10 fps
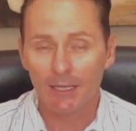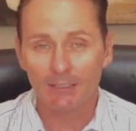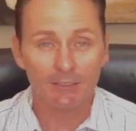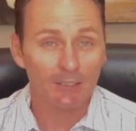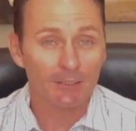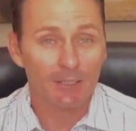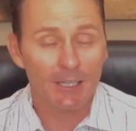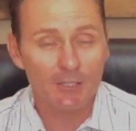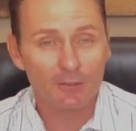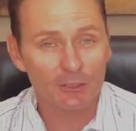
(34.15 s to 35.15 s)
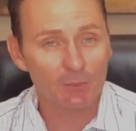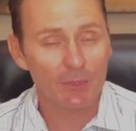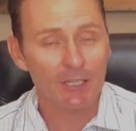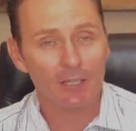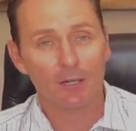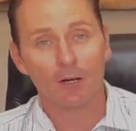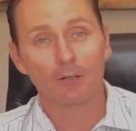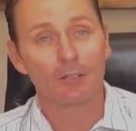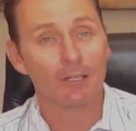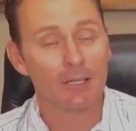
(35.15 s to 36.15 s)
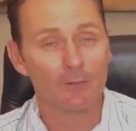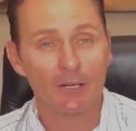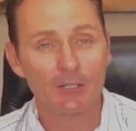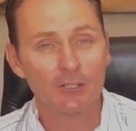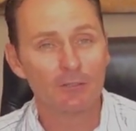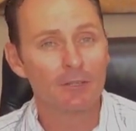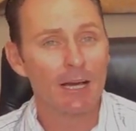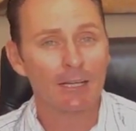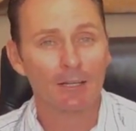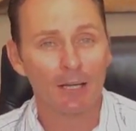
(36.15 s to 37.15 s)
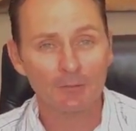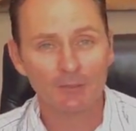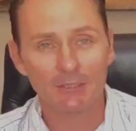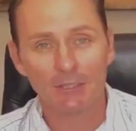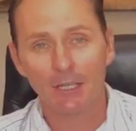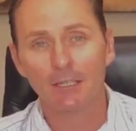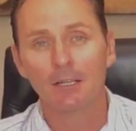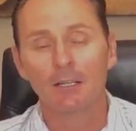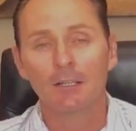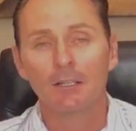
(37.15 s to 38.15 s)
As an international speaker on innovation and life design,